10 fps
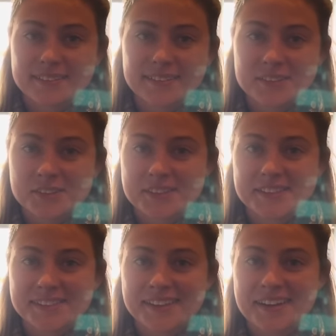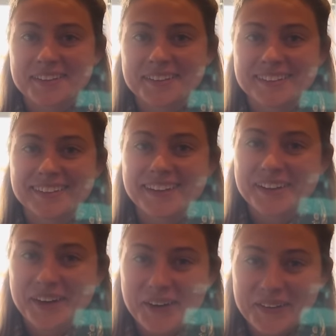I just kind of let it
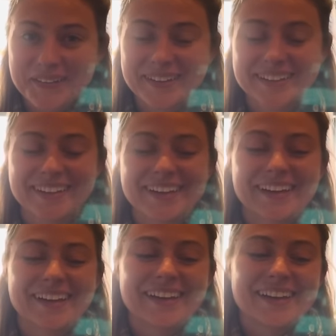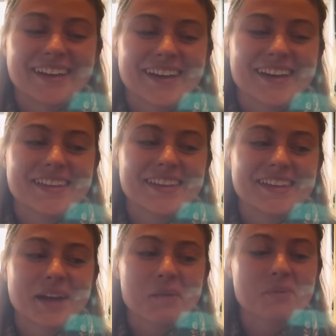go. And
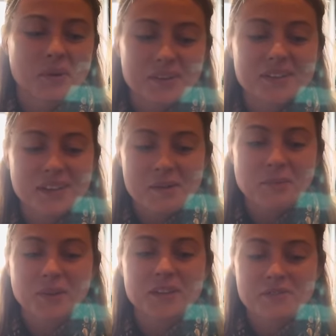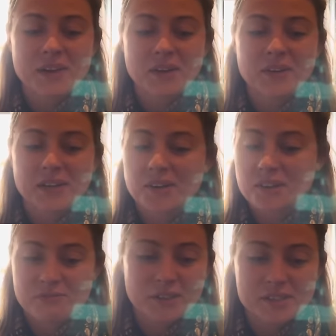then I brought the veil here
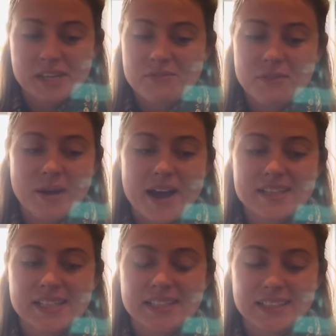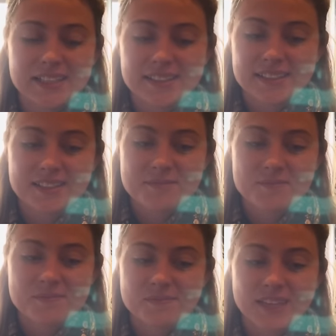the first day for mass. I didn't
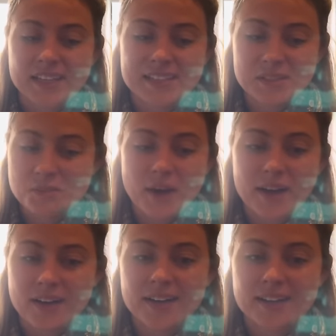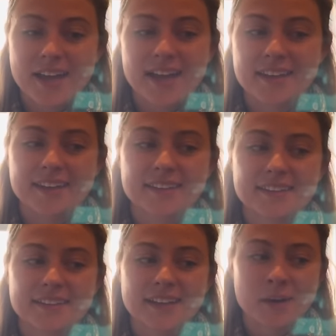wear it, and
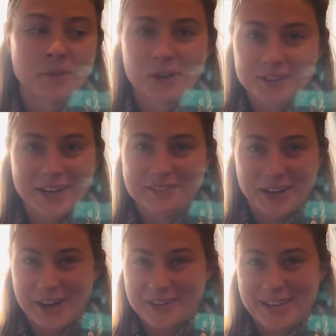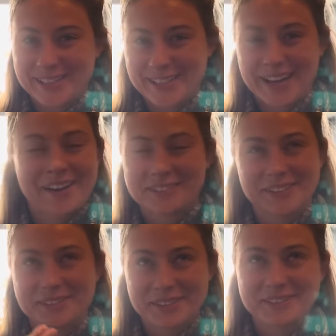I bawled after adoration,
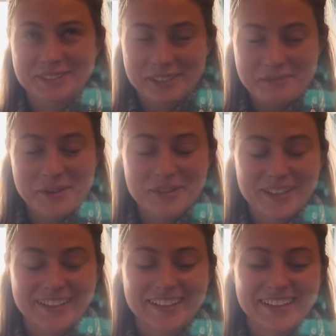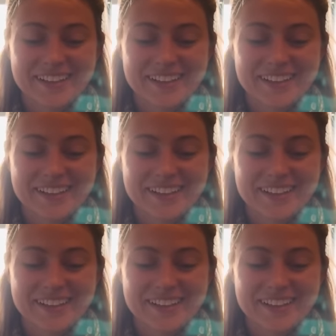after communion.